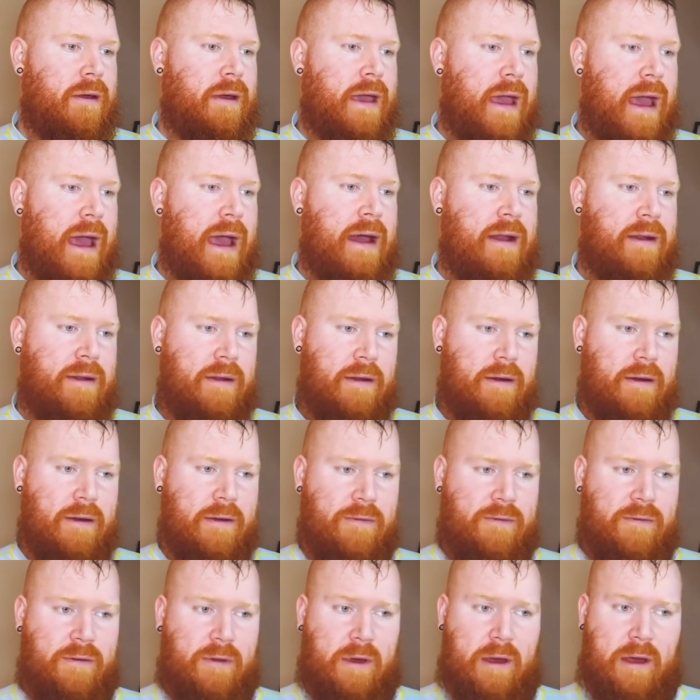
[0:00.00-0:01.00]
can
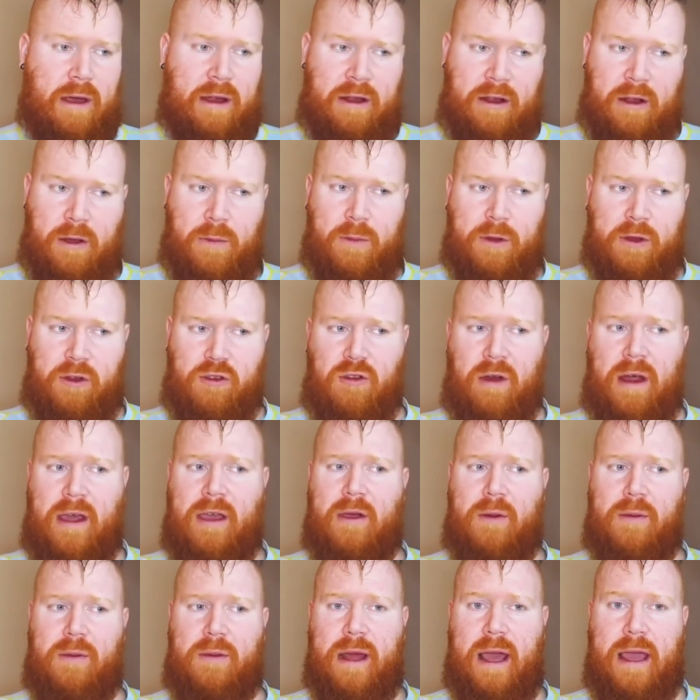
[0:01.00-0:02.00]
of a double dry
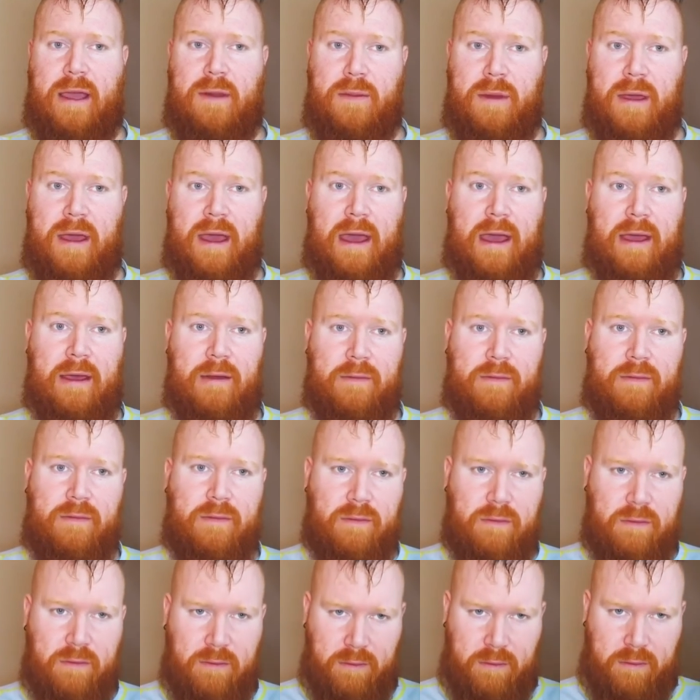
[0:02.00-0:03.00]
hopped IPA
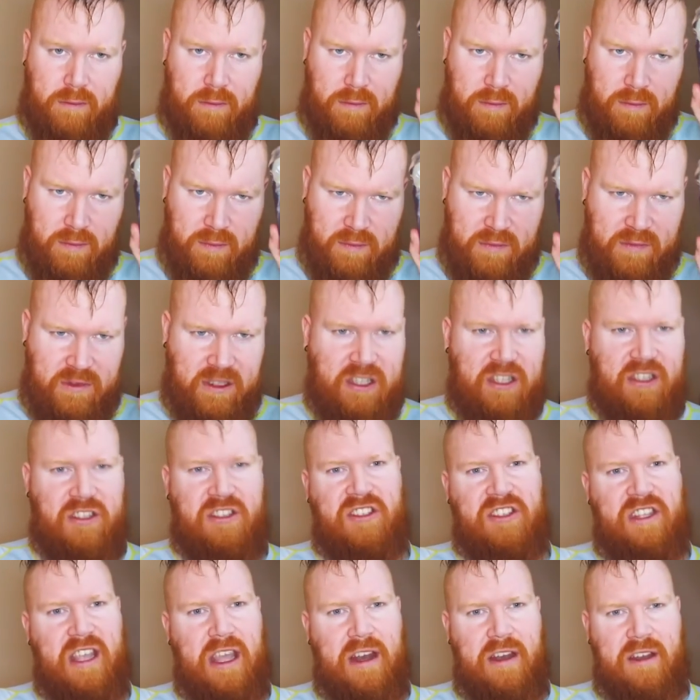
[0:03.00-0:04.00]
to
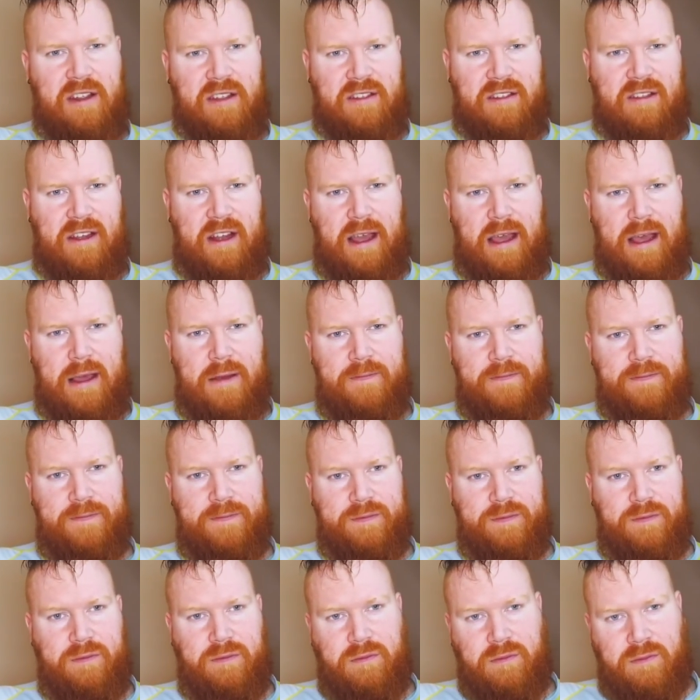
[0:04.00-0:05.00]
seriously
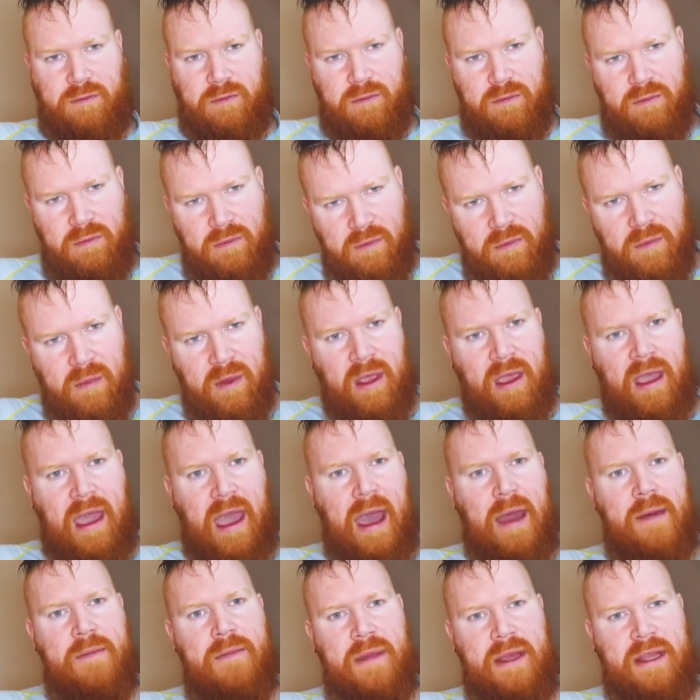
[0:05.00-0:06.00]

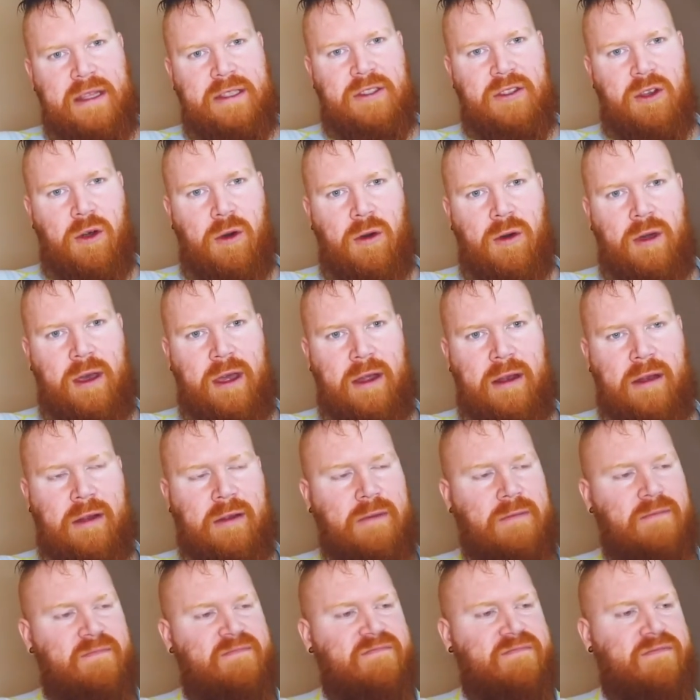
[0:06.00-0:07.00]
get me talking.
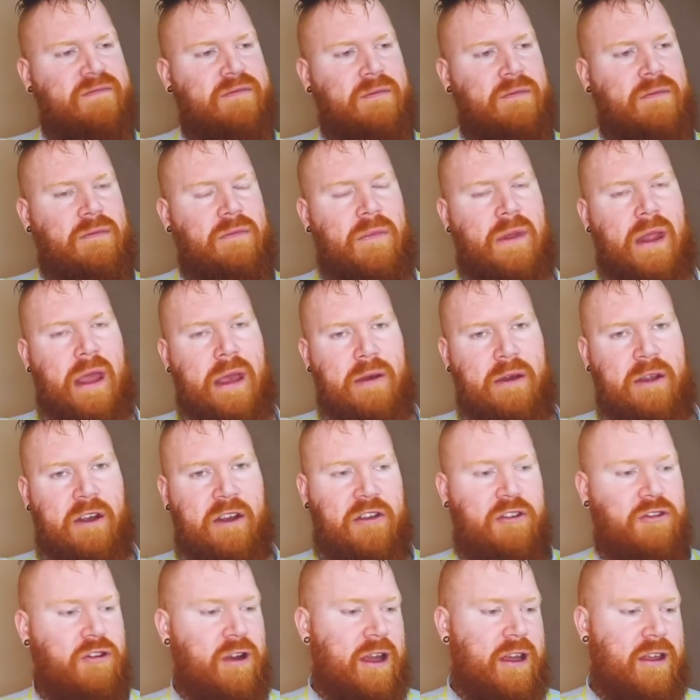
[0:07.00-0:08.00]
I'm
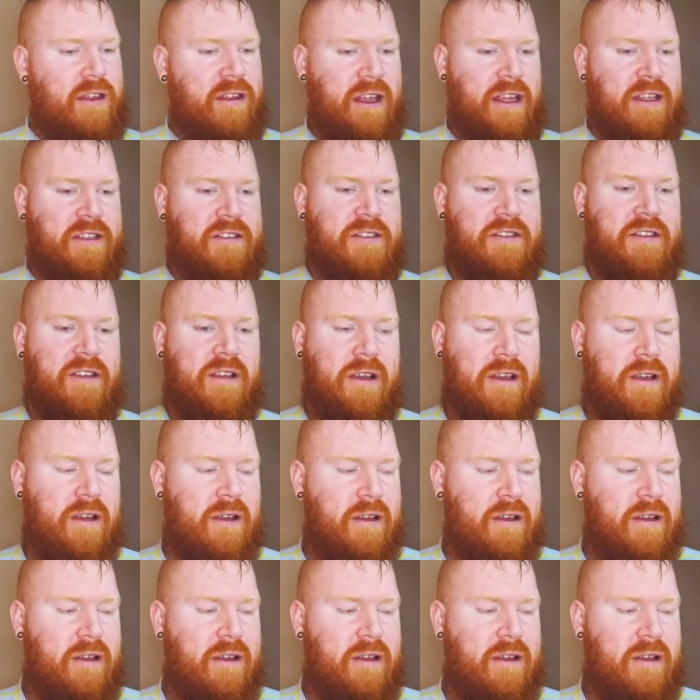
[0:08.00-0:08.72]
going to drink this.